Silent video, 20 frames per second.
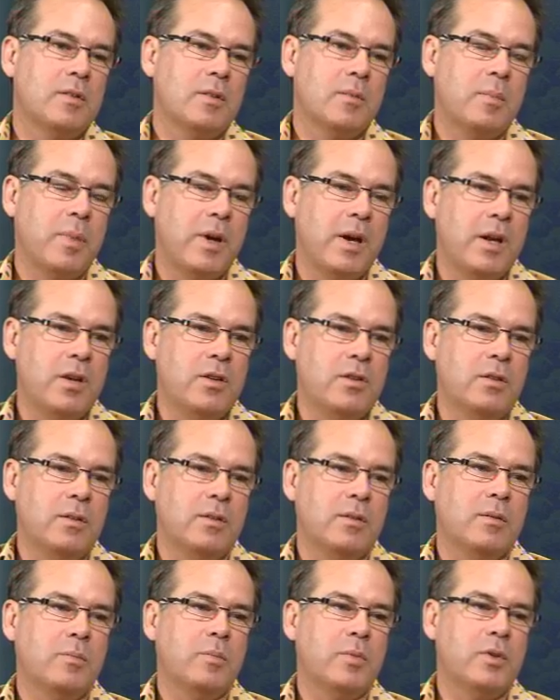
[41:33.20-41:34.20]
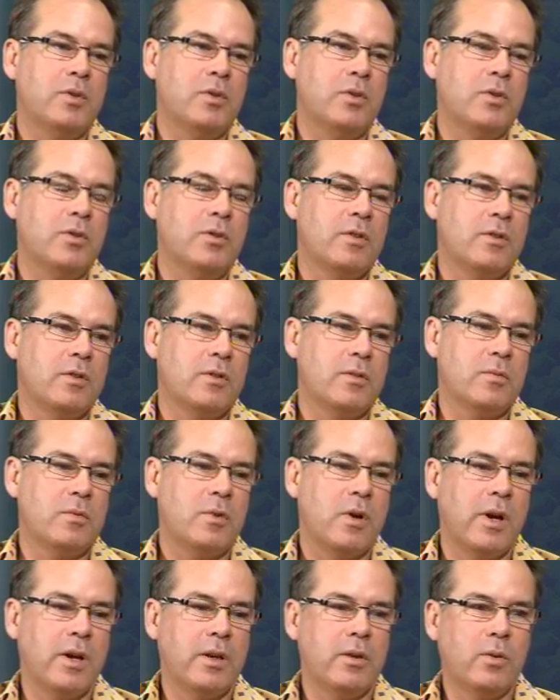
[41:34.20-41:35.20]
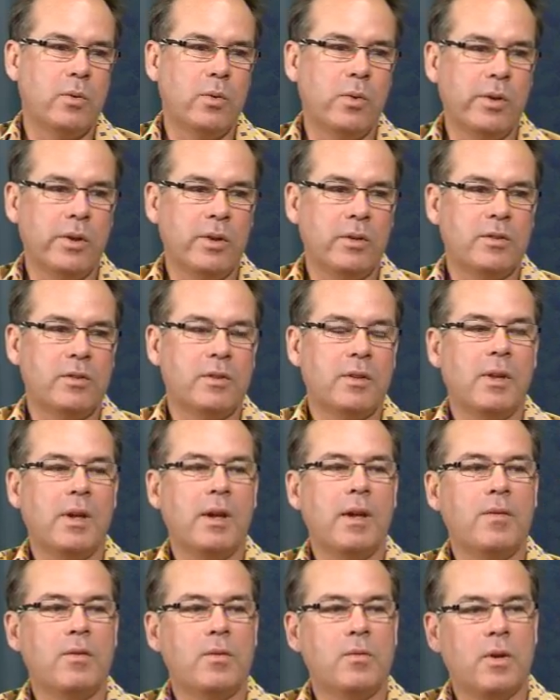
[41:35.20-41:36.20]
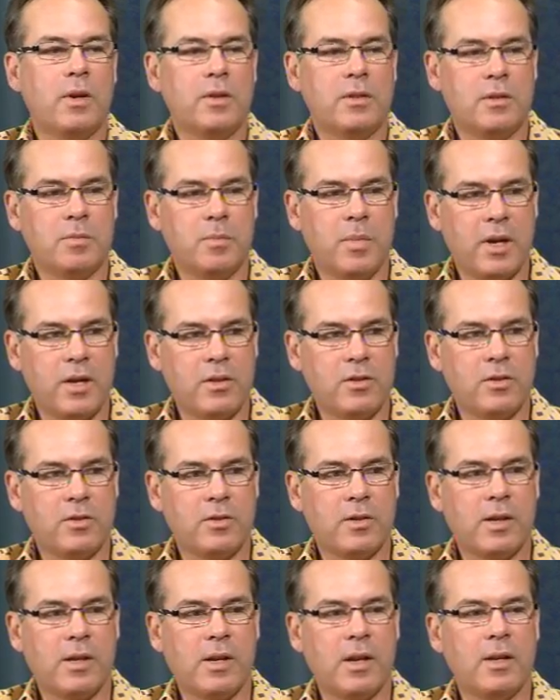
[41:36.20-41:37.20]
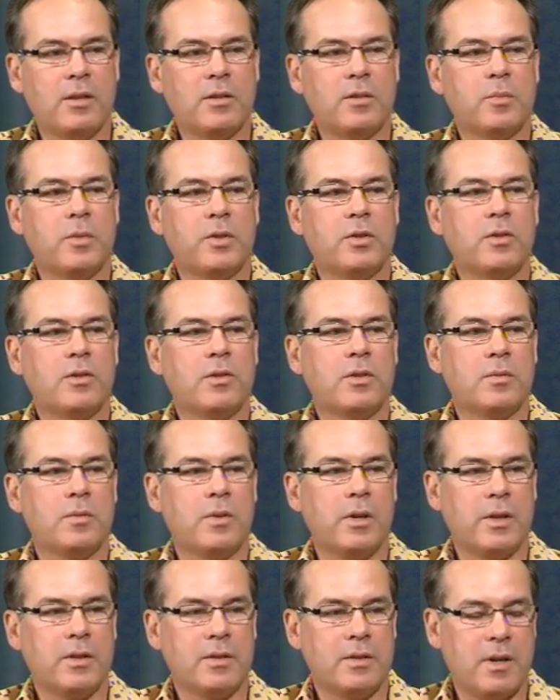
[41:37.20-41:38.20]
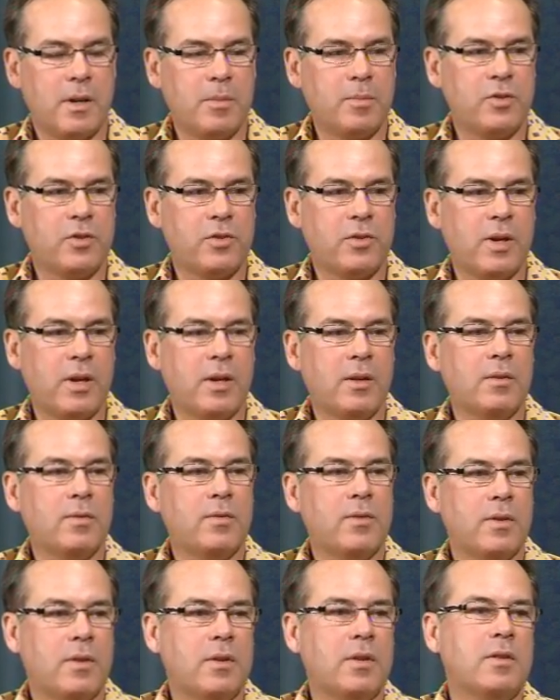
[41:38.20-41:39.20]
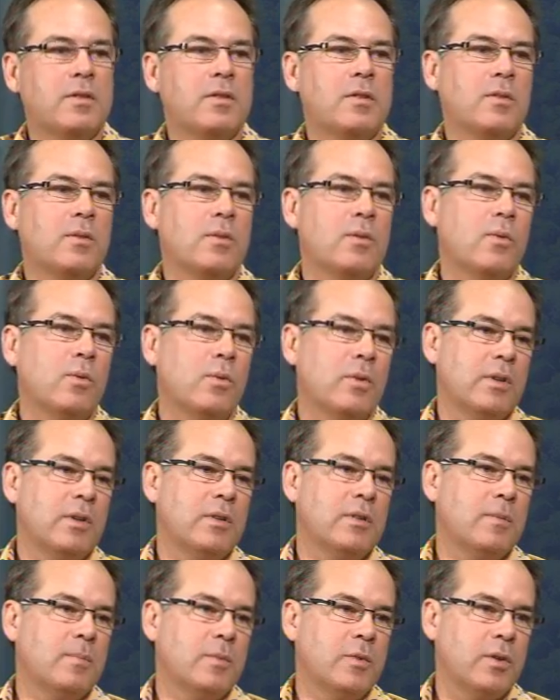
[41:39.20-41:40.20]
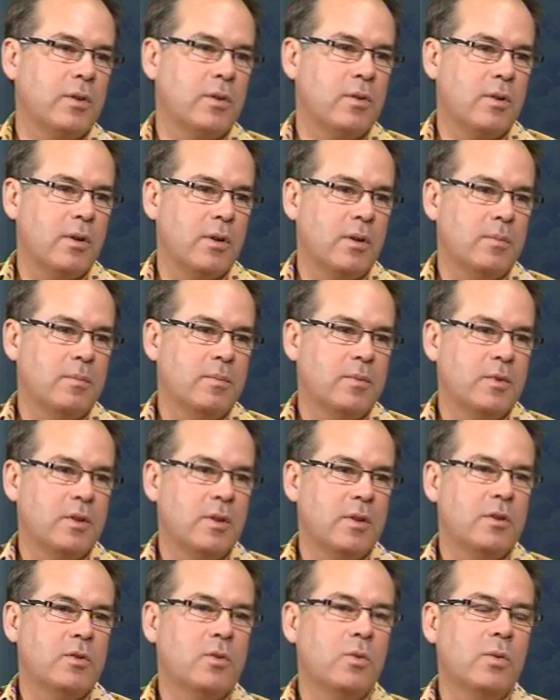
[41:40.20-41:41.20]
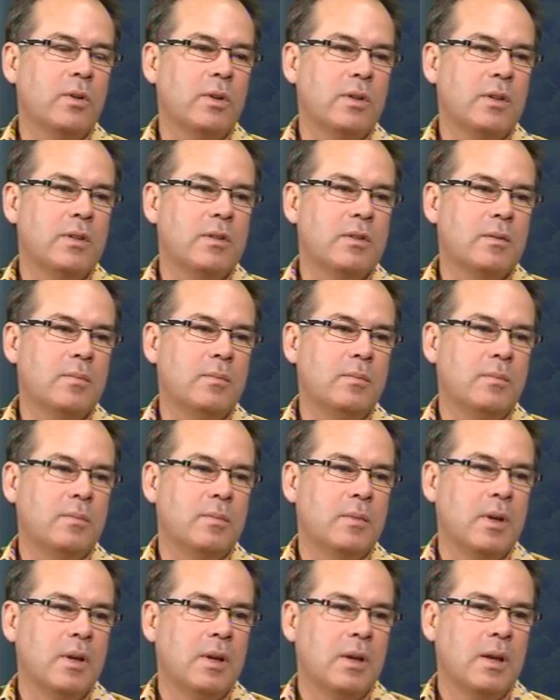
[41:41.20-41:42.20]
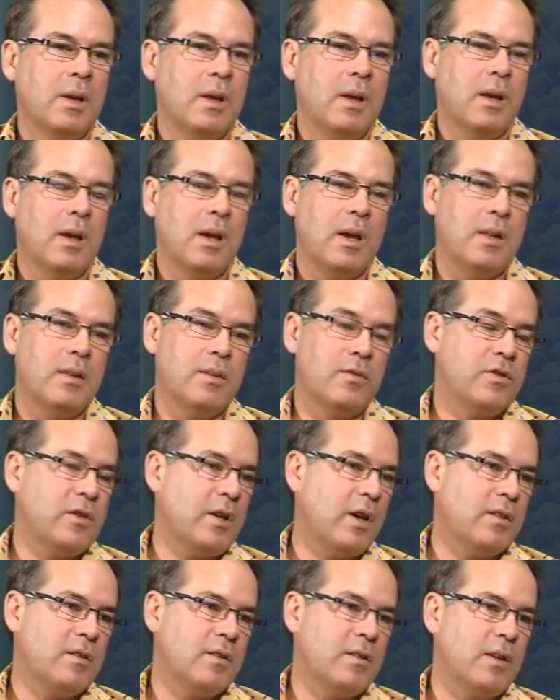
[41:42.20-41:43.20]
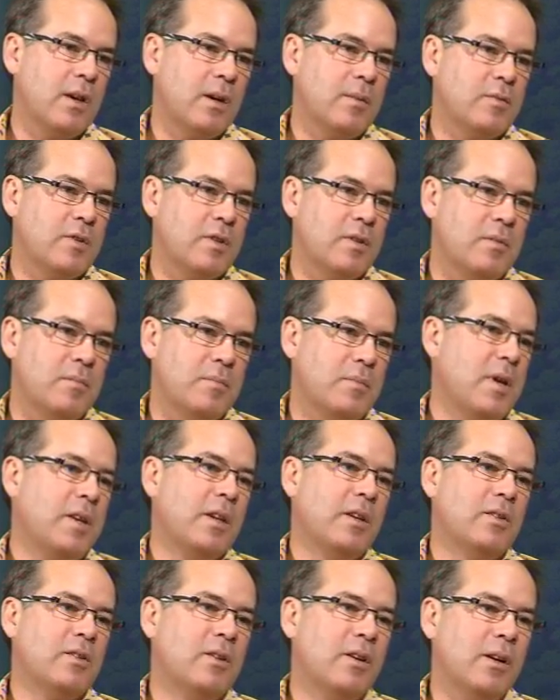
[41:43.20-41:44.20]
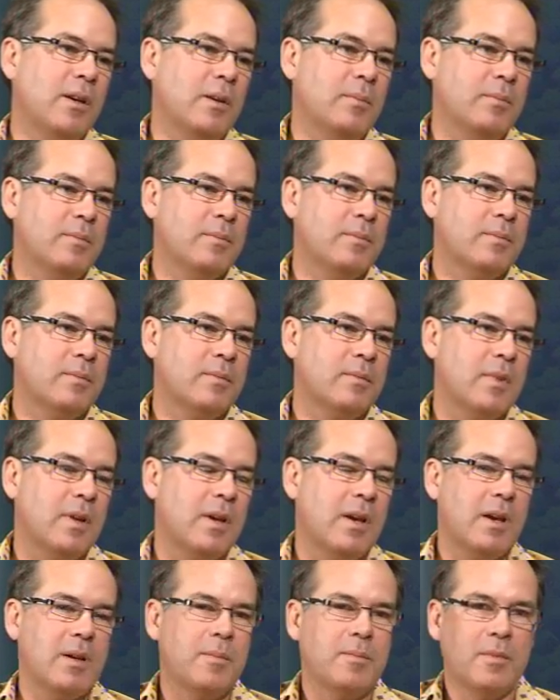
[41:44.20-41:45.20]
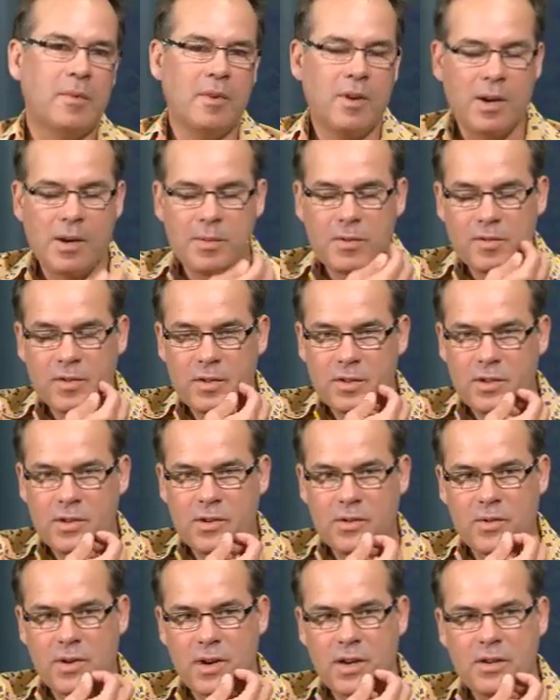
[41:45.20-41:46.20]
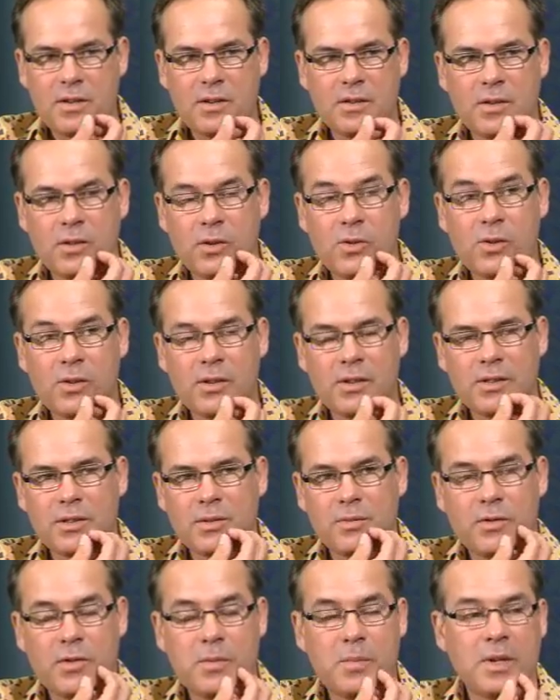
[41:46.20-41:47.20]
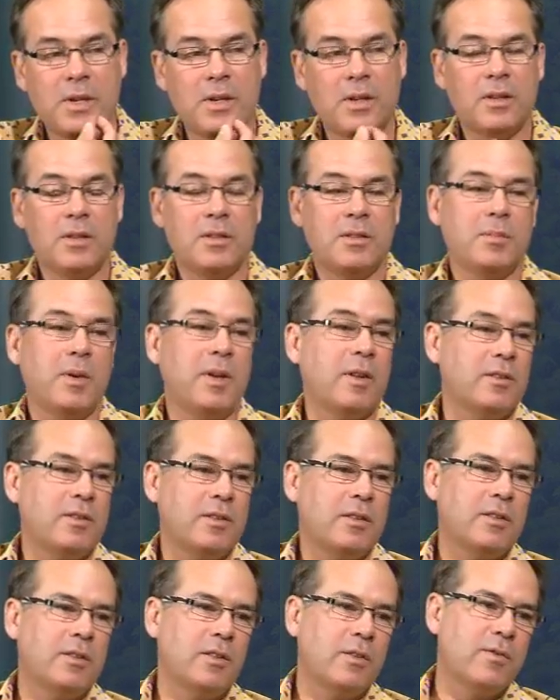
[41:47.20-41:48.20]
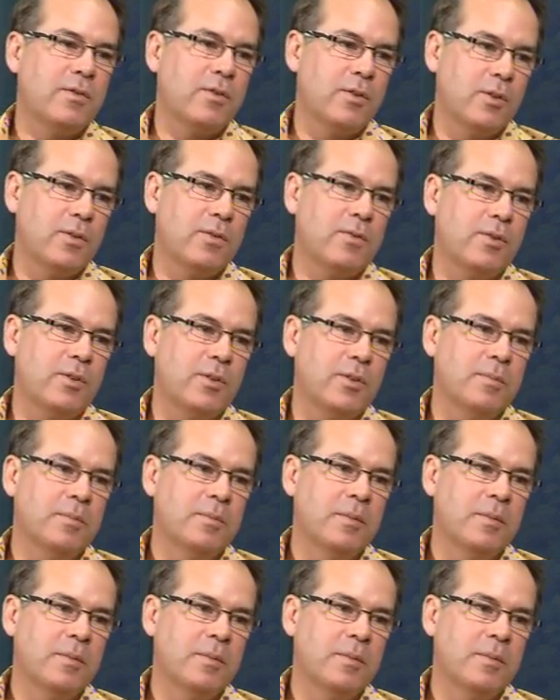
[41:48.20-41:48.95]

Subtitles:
the patient produces the right oil, so they have the right sebaceous glands that produce the right substrate for this organism to grow. So this organism, and they've changed the names many a time. I'm of the generation, the organism for me is Malassezia furfur.